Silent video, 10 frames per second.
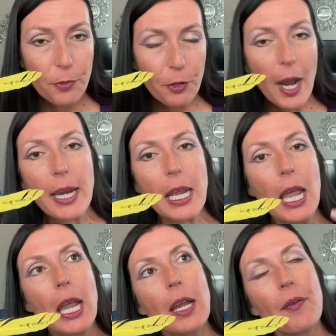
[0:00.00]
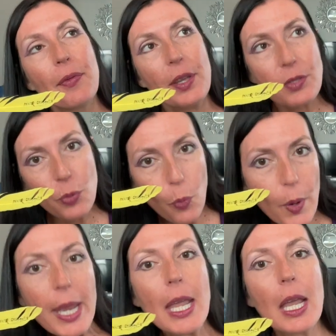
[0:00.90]
Friday, this
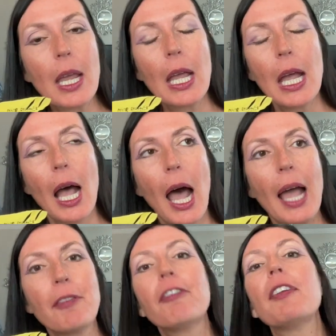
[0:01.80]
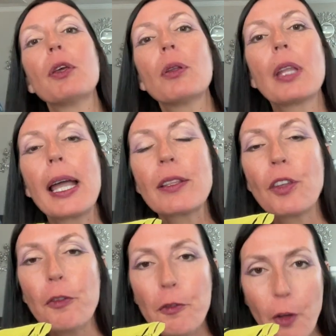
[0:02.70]
week, I feel
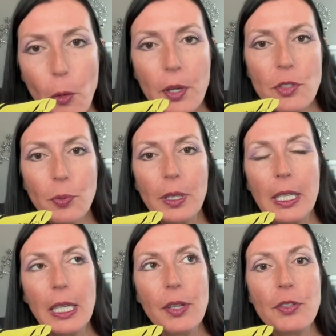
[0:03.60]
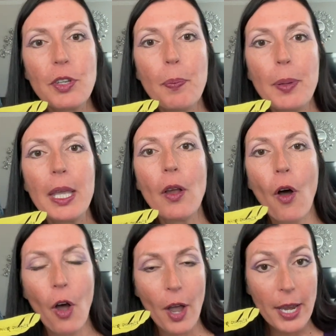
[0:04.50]
like the focus really needs to be
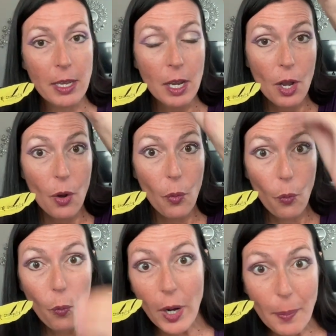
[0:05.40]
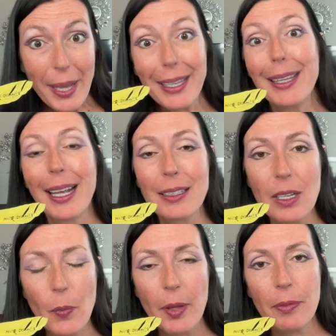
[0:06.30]
on what am I
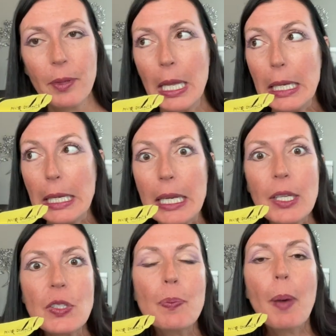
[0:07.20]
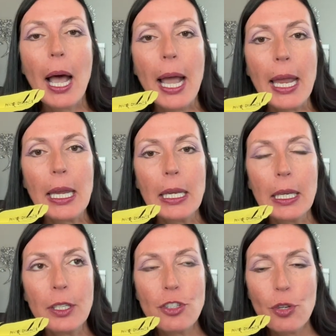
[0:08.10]
connecting with? Is my
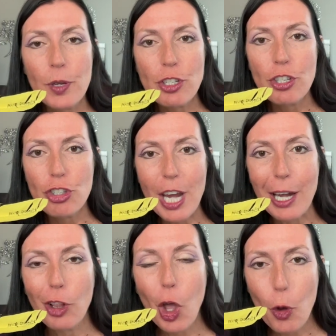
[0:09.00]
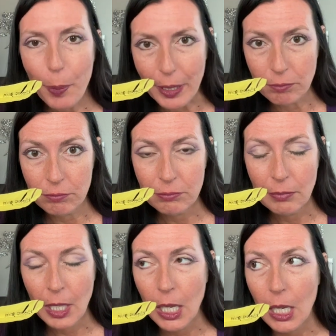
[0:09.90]
intuition channel open?
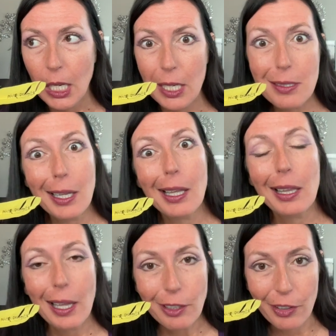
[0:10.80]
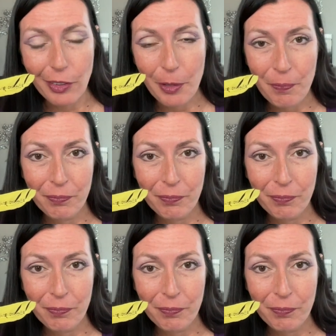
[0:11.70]
Is it cluttered?